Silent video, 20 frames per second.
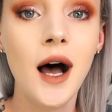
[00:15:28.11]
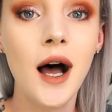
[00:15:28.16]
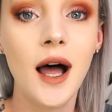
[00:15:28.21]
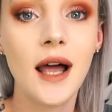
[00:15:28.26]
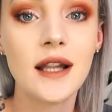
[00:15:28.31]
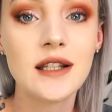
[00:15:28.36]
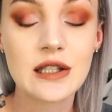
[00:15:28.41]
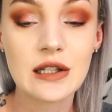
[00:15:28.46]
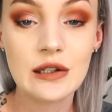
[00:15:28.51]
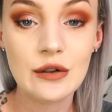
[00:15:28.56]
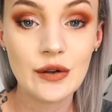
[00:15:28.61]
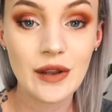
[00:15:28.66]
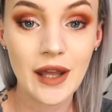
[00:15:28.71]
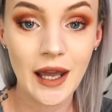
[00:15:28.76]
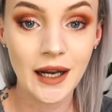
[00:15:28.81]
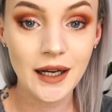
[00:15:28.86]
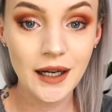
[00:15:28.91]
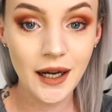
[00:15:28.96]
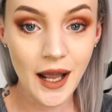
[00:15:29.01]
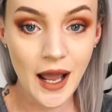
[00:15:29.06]
Until
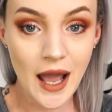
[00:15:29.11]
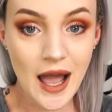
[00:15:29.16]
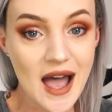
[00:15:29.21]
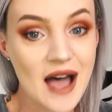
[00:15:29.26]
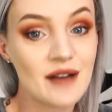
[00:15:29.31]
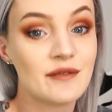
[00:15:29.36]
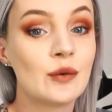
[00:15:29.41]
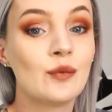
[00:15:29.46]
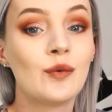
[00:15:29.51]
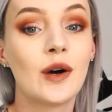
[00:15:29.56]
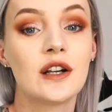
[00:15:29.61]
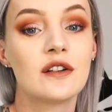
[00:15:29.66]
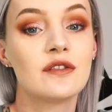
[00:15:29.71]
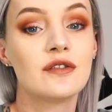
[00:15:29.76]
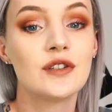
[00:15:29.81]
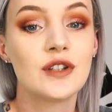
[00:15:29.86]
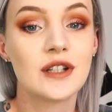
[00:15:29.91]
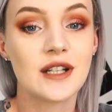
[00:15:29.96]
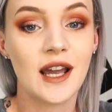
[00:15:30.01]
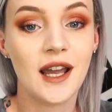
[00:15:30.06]
then, have a
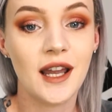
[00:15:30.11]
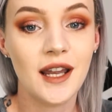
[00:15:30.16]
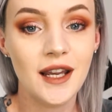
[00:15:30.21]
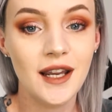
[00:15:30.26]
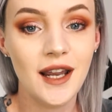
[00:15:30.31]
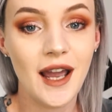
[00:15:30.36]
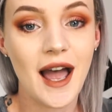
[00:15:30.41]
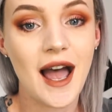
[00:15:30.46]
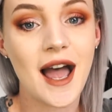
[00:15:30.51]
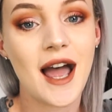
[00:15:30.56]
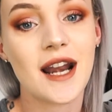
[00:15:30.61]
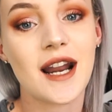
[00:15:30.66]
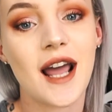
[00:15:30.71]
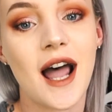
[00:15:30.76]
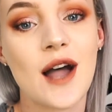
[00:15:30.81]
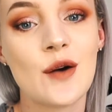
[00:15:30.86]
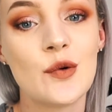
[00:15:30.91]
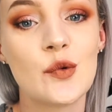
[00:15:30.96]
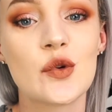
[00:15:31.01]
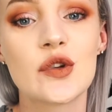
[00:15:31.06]
wonderful day and
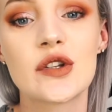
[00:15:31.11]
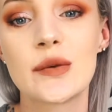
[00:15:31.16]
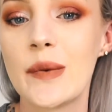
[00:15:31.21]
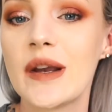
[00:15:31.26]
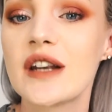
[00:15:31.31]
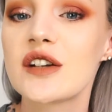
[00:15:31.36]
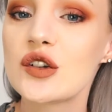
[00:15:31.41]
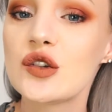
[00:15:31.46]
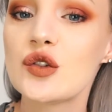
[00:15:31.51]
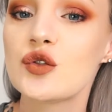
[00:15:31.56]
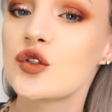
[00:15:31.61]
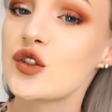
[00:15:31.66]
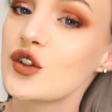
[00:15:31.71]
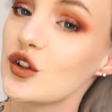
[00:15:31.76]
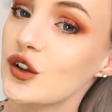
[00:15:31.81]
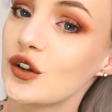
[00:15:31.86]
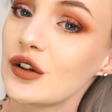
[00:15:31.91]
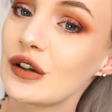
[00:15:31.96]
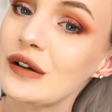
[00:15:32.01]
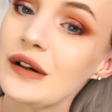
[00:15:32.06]
I will speak to you
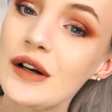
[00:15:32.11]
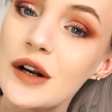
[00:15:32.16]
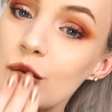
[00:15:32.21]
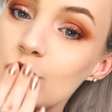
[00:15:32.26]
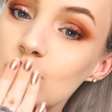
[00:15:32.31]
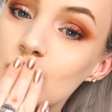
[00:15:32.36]
soon.